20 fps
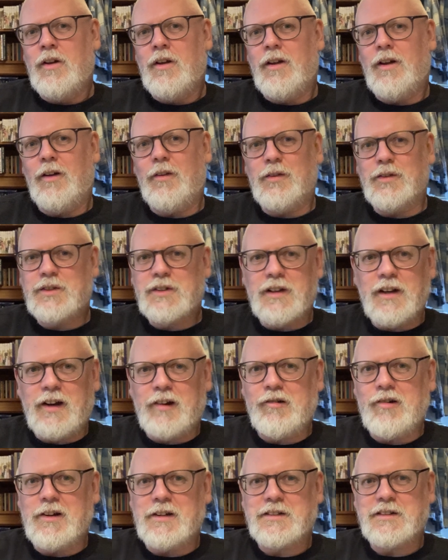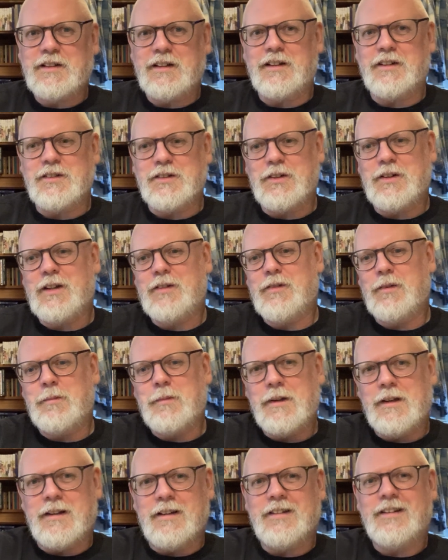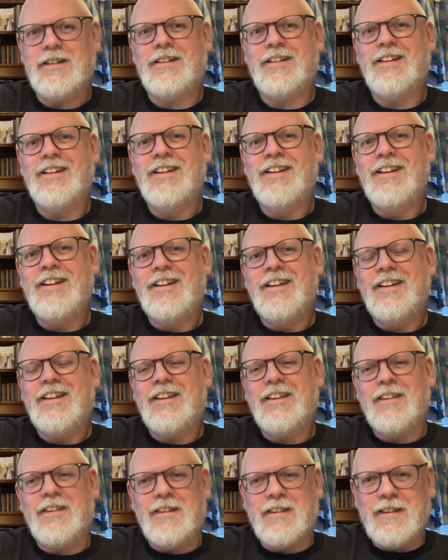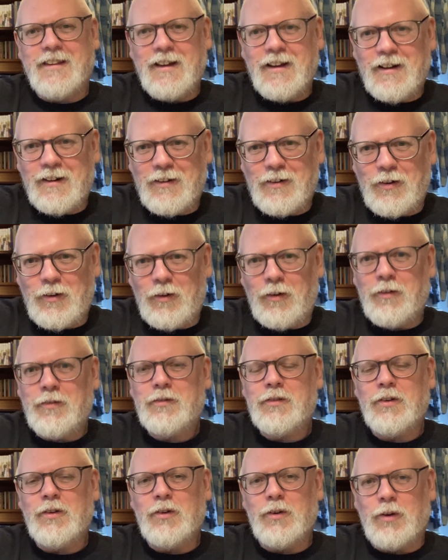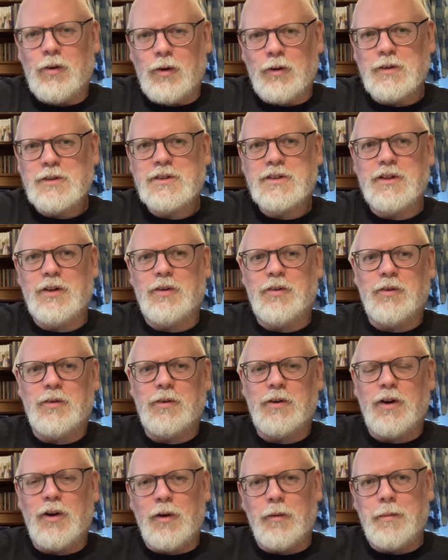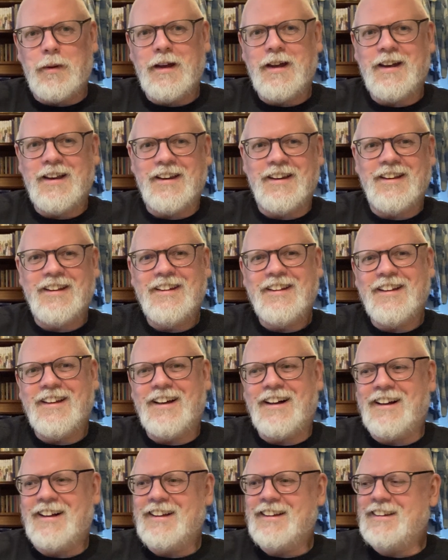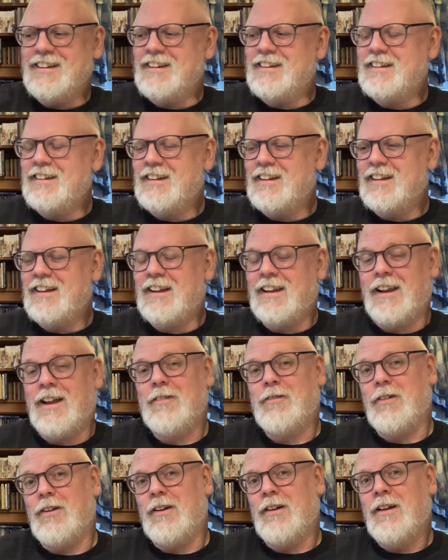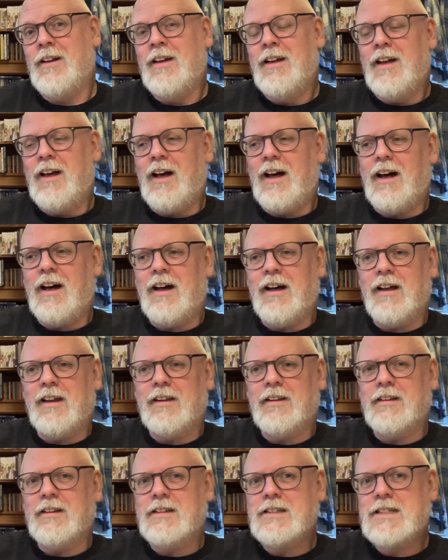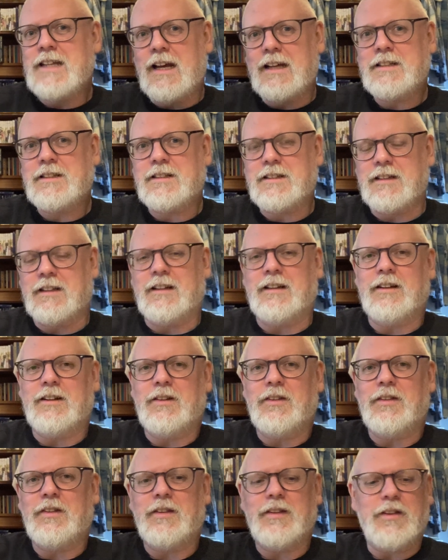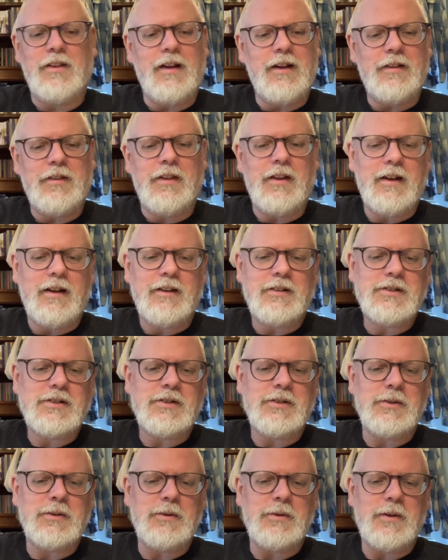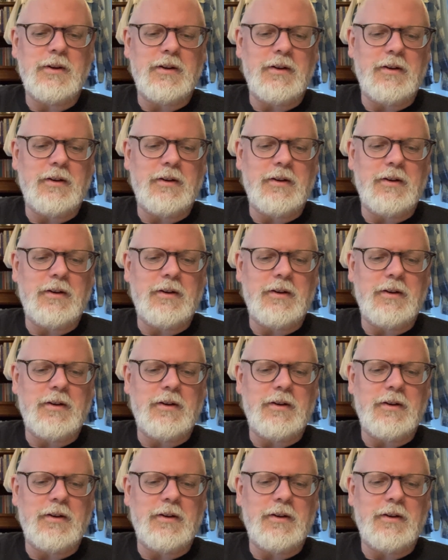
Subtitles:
and the scariest things you'd ever meet, they are often also urbane and clever and testing. They're there to